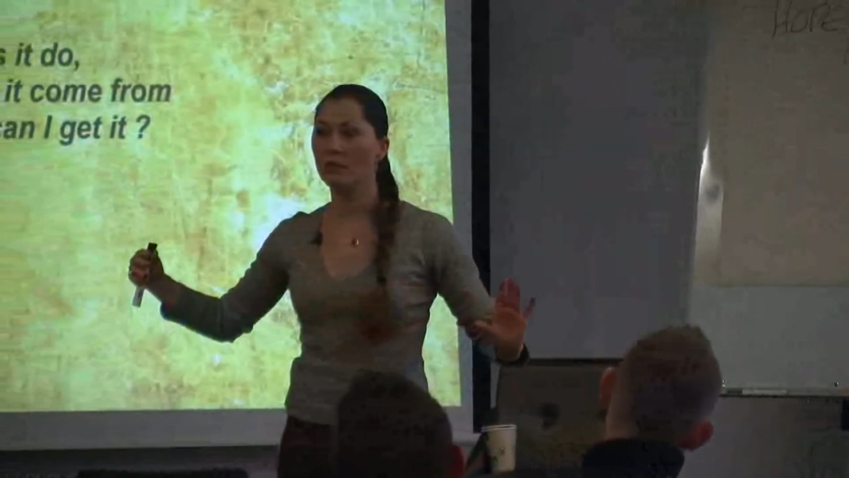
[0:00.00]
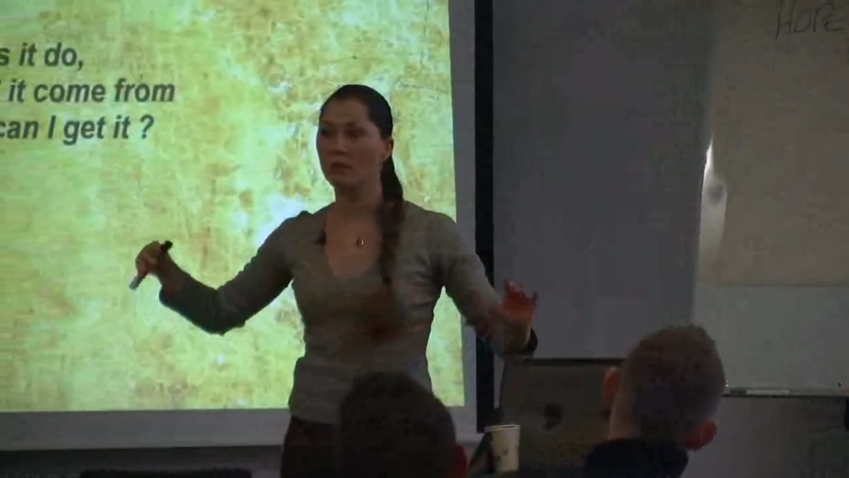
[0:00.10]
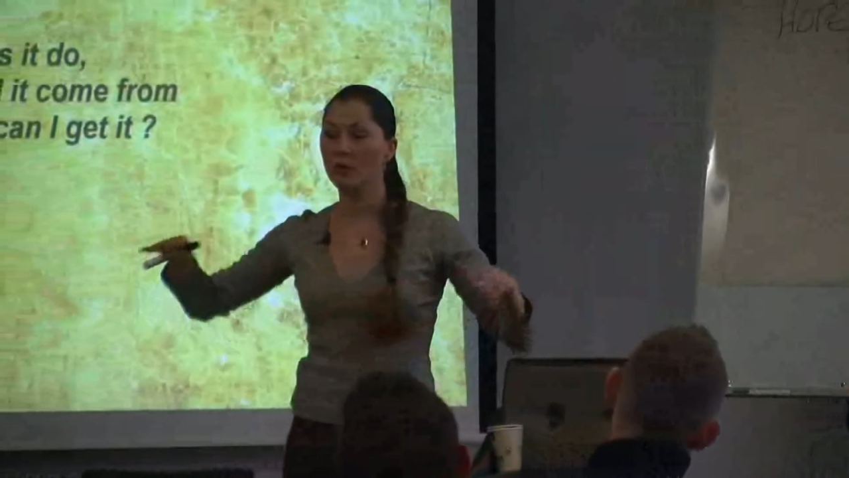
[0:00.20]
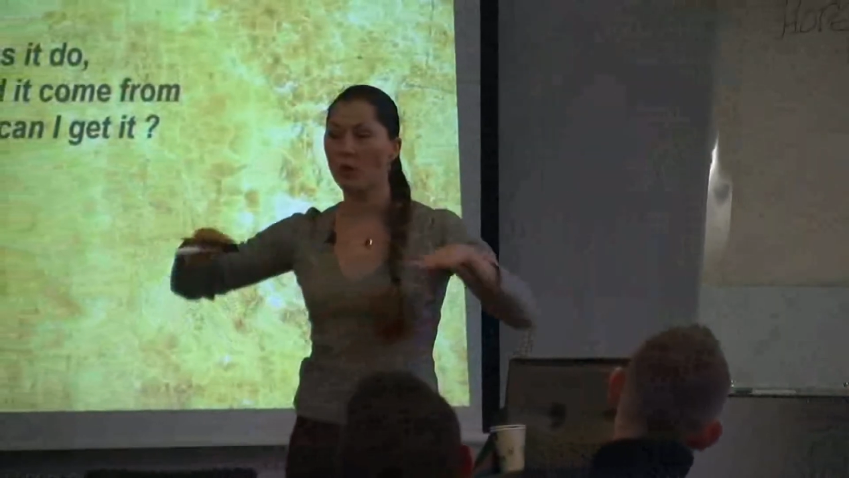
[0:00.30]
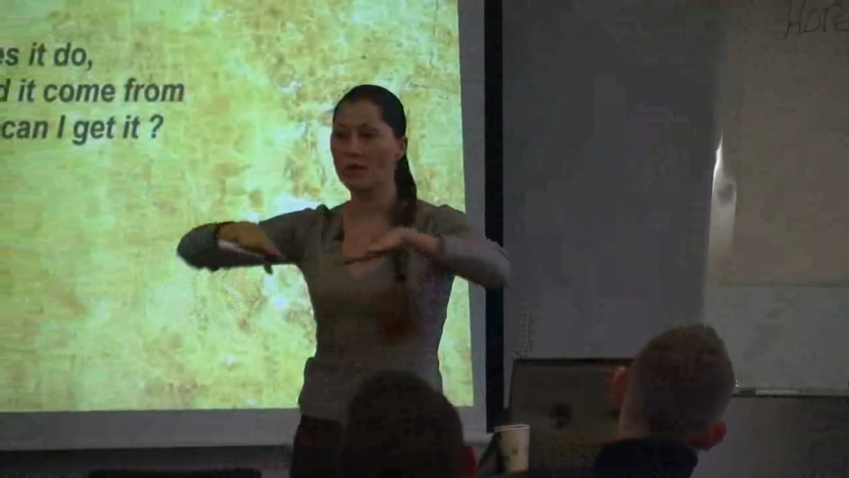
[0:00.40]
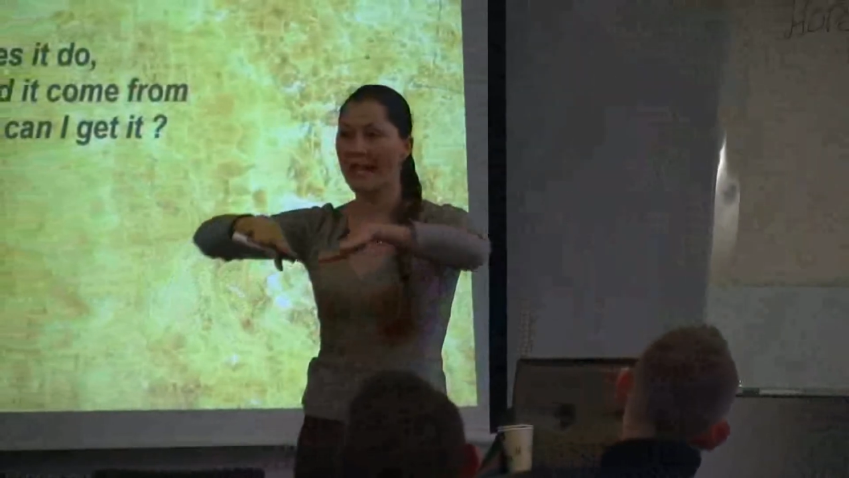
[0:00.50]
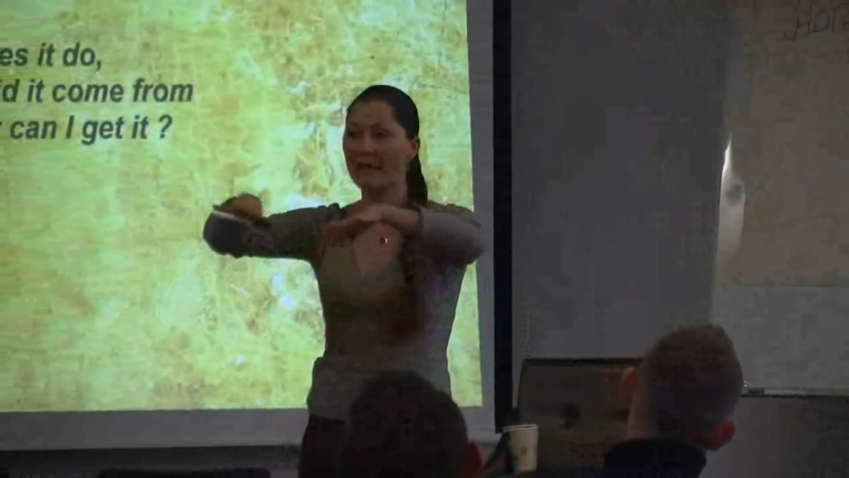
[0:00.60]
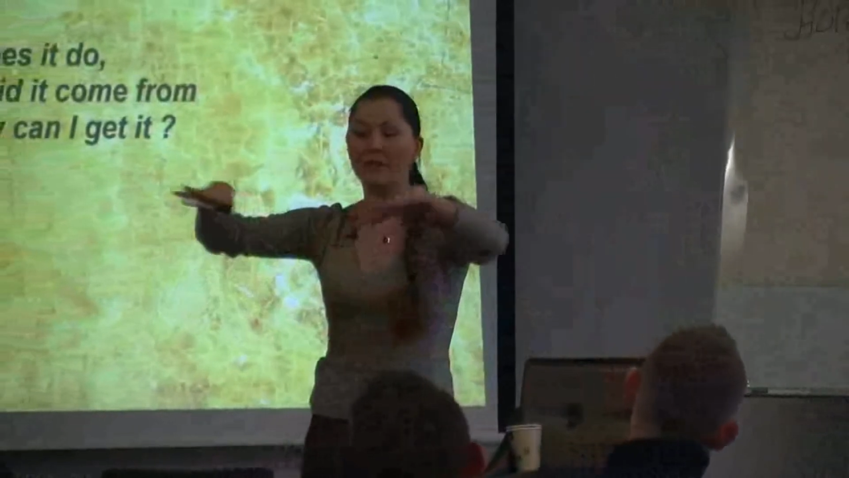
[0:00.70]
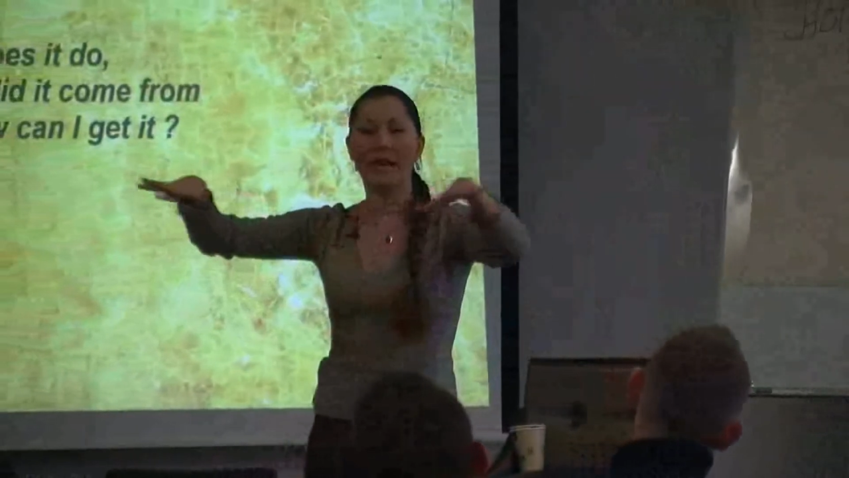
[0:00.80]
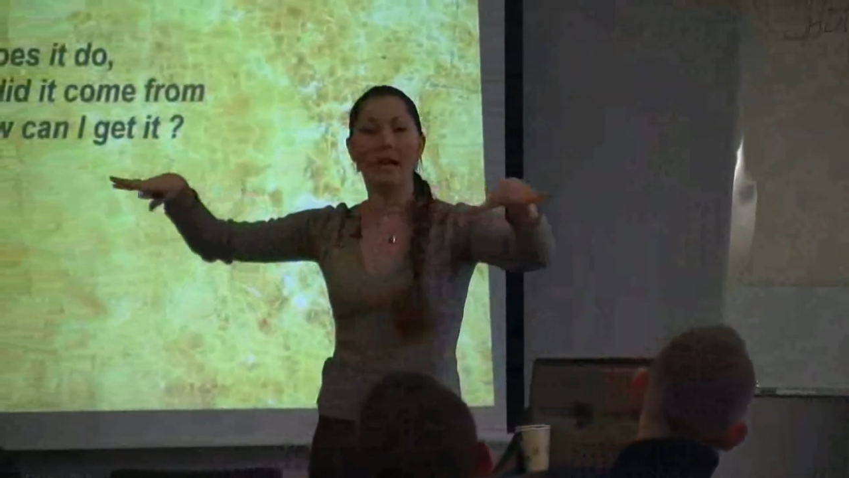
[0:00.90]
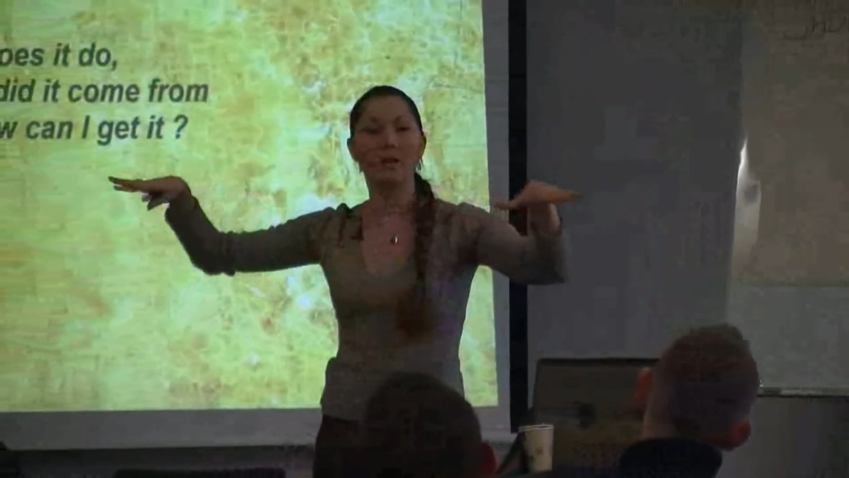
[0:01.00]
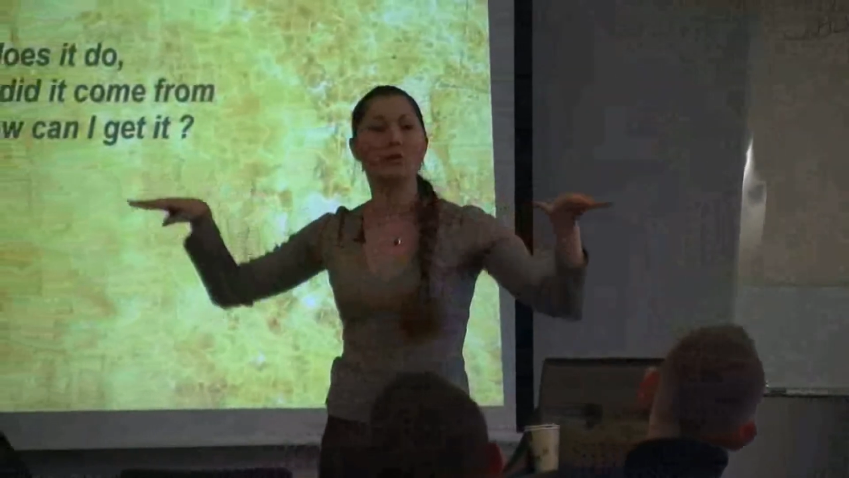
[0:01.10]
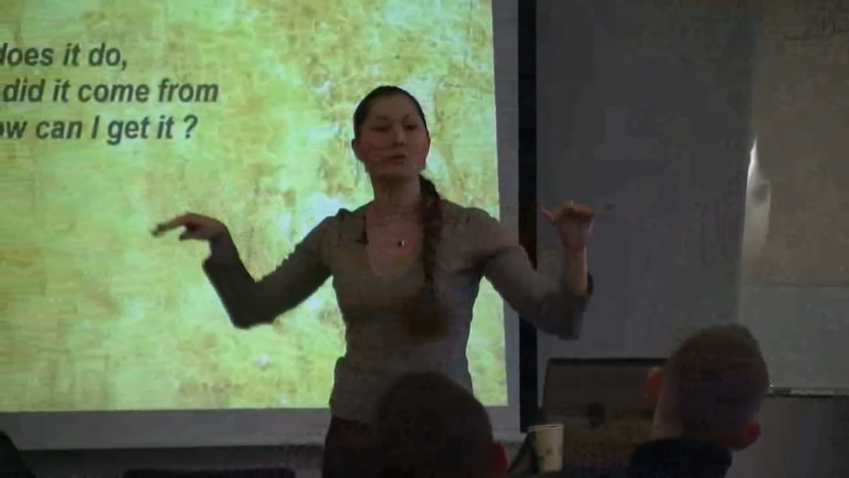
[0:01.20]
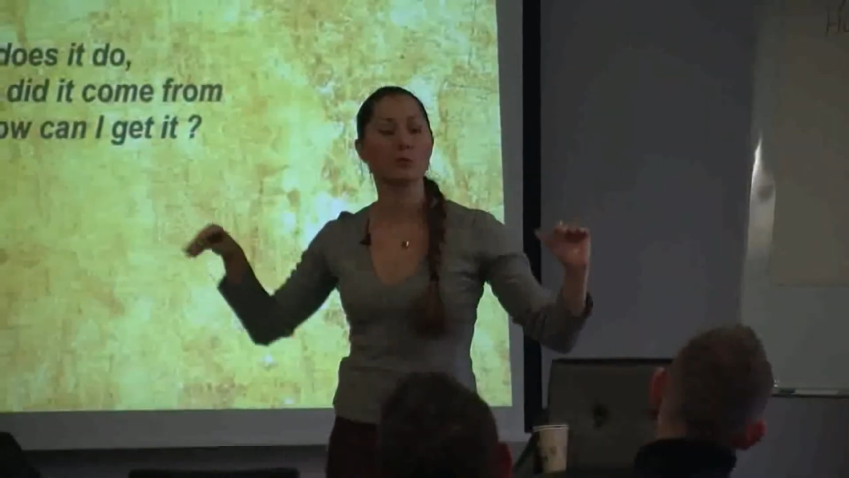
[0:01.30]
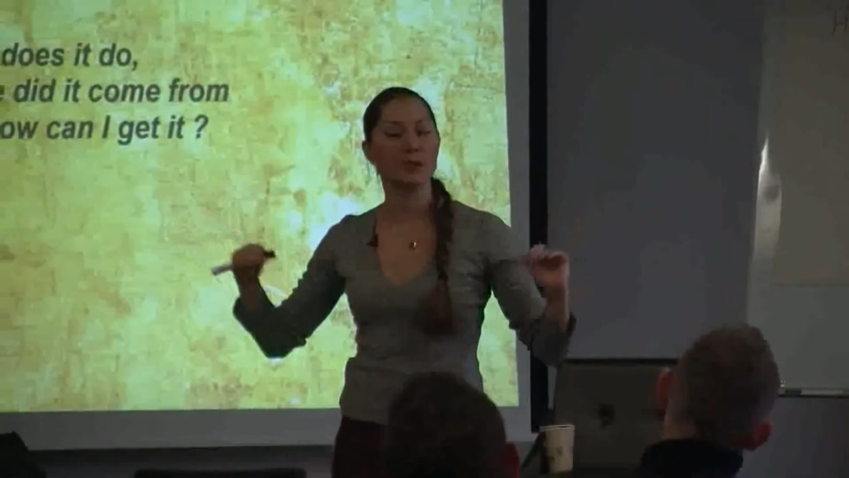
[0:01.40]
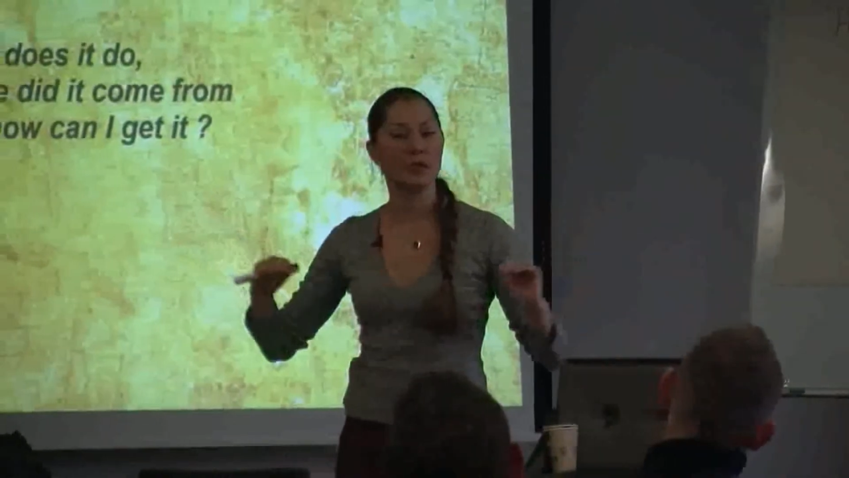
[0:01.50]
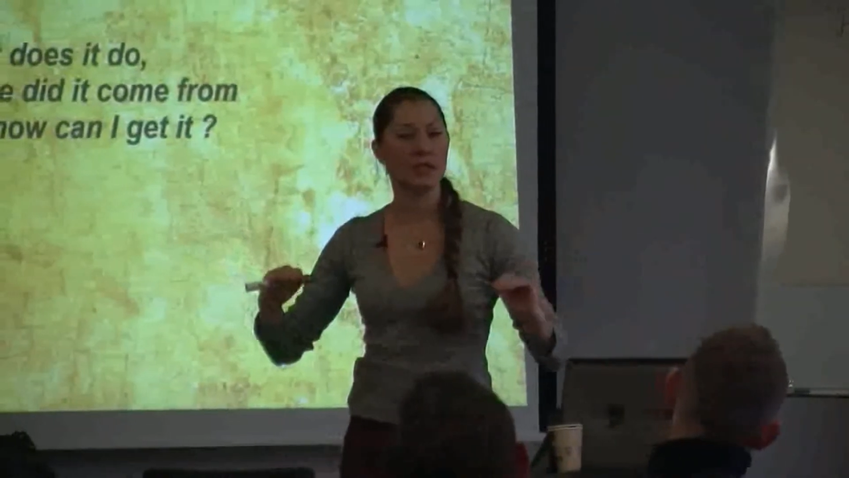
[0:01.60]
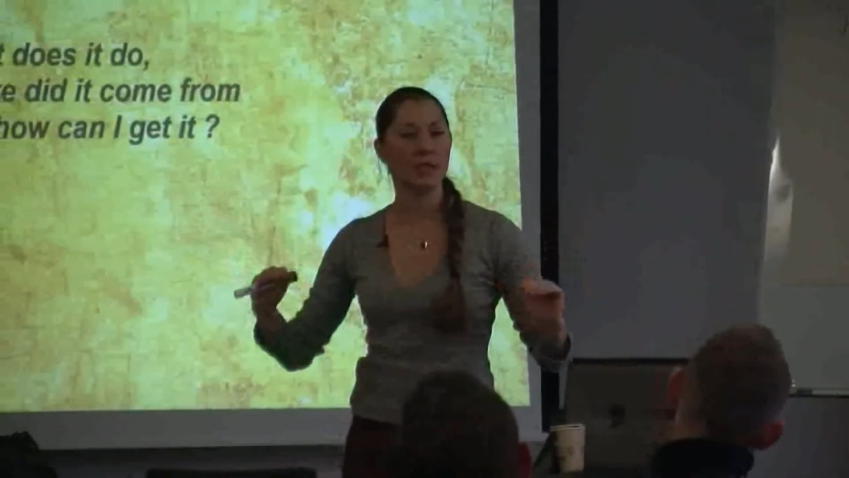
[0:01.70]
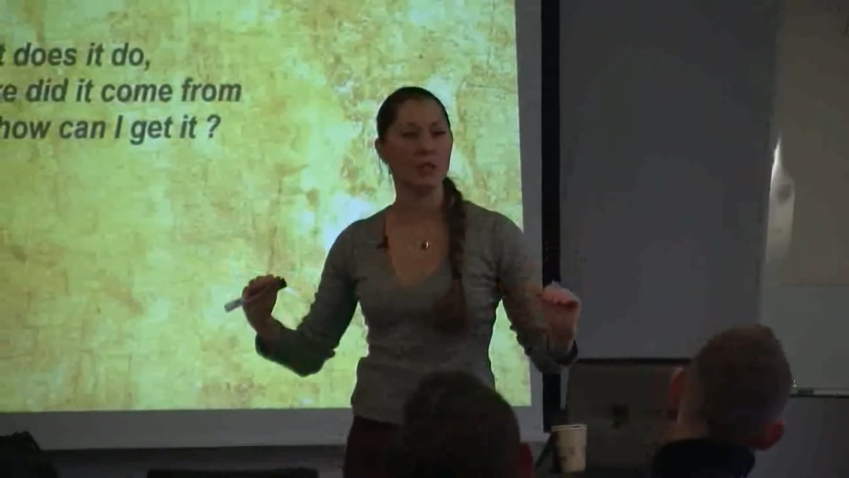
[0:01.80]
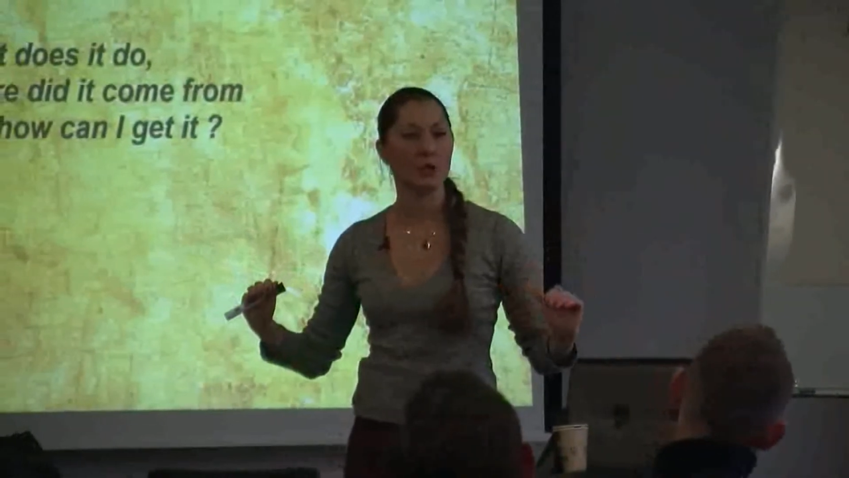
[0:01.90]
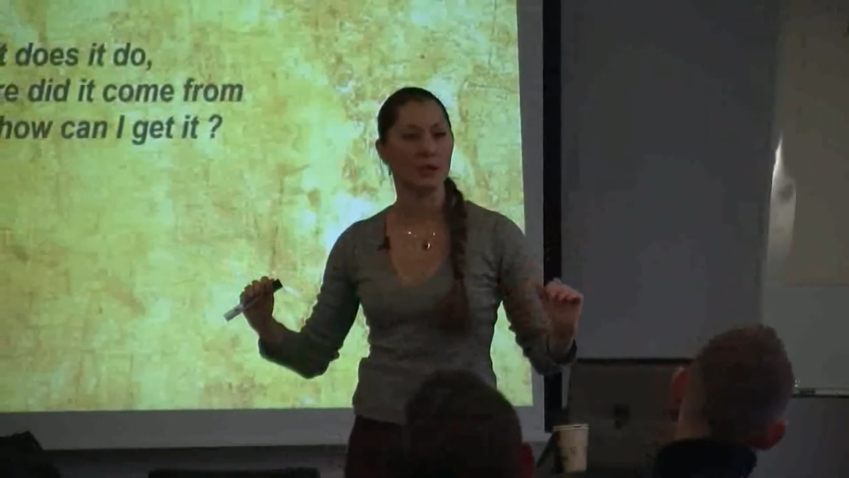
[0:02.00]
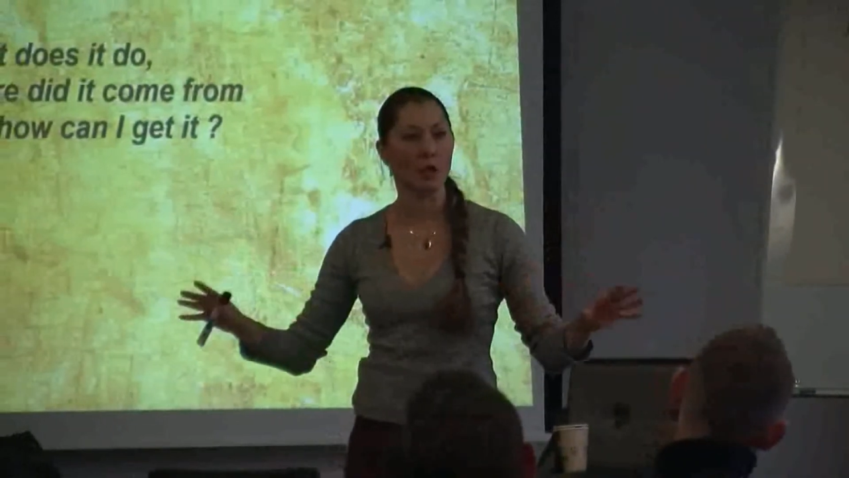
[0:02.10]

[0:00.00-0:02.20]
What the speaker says: not have an accurate representation